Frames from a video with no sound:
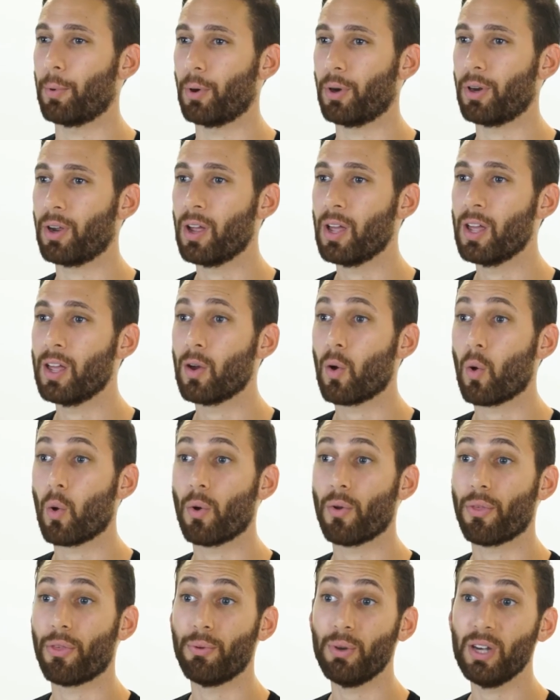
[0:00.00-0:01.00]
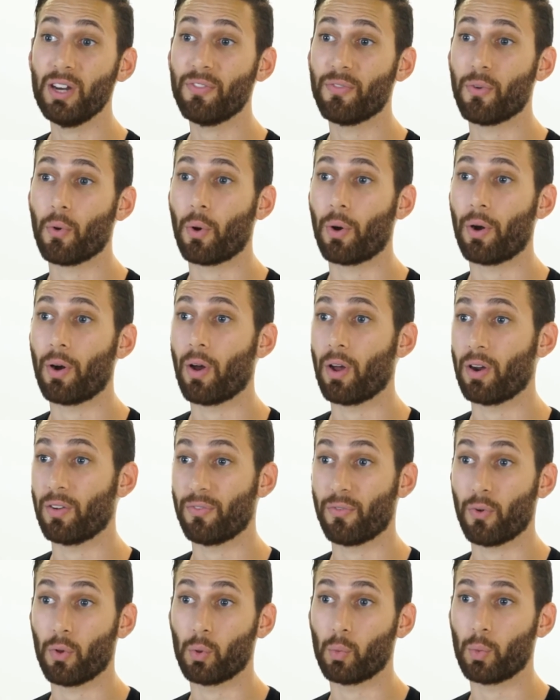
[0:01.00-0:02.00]
book, or 3 to 4 on a
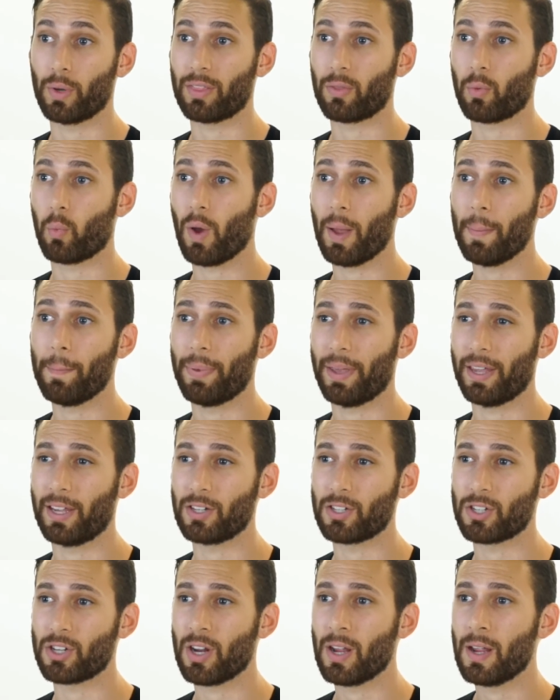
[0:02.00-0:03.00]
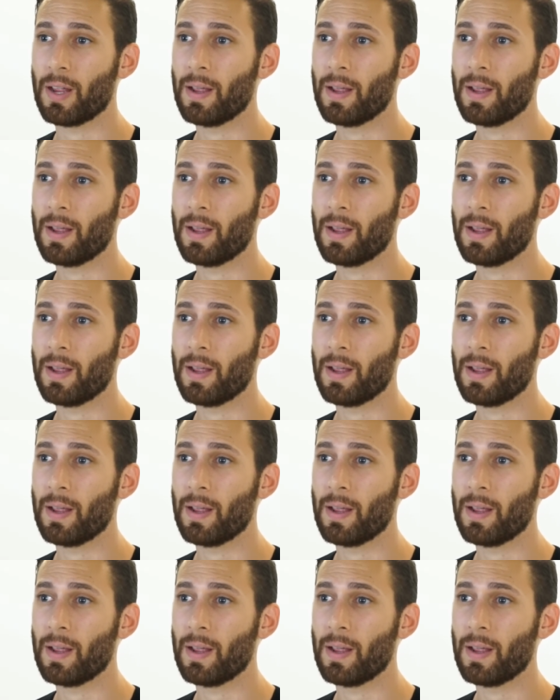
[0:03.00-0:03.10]
full-width web page.